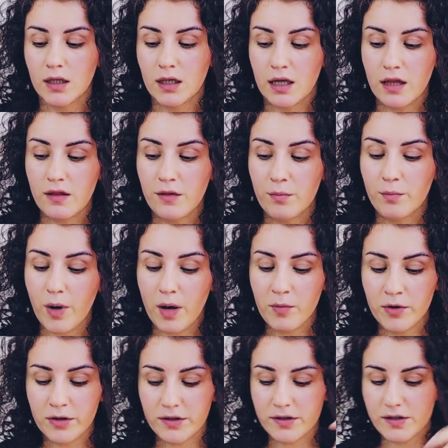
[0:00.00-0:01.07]
And the
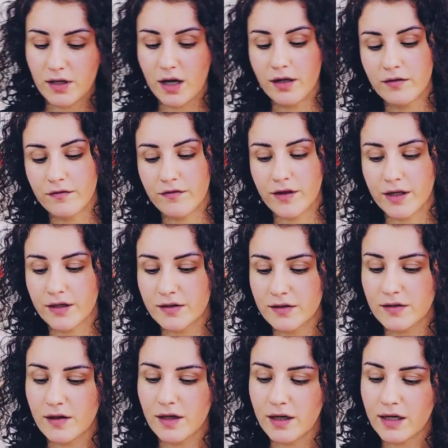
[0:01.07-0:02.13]
bummer side of this,
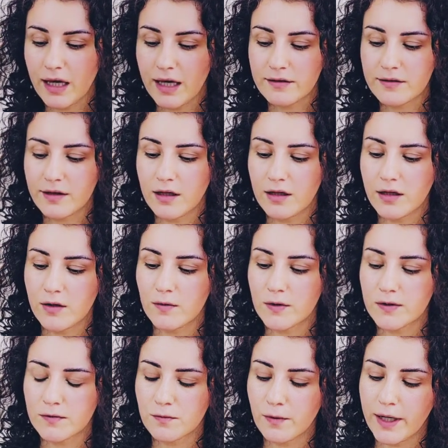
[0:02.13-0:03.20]
that I can't tell you
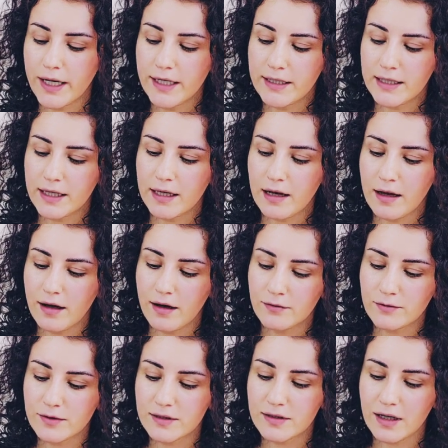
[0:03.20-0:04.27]
what's waiting
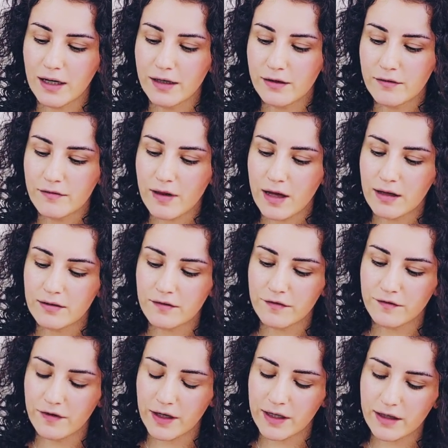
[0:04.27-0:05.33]
outside of that
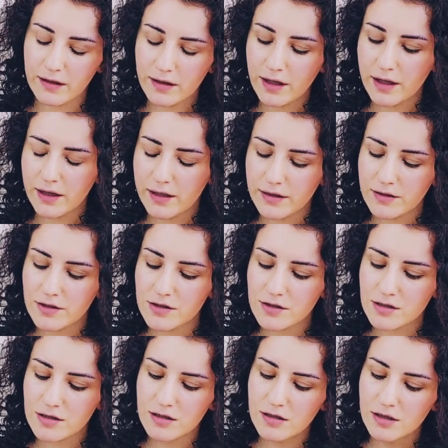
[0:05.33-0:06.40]
fucking cage,
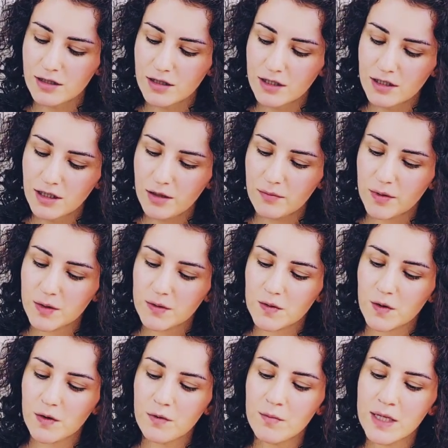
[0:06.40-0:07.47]

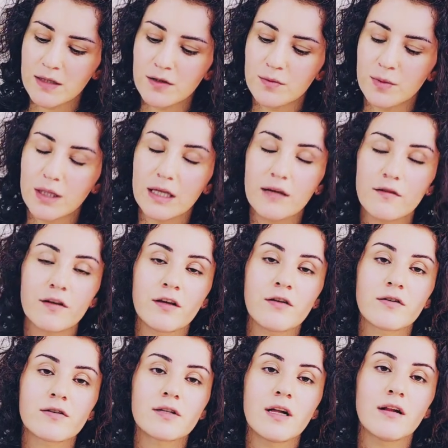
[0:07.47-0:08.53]
because you're meant to believe in
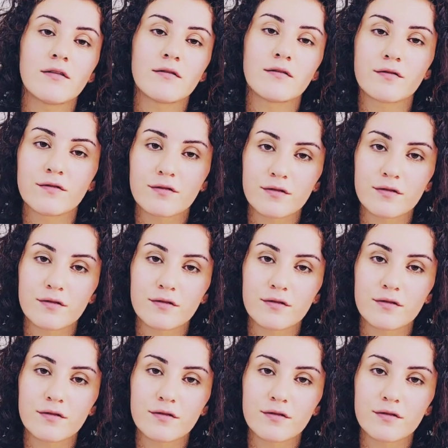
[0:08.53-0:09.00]
yourself.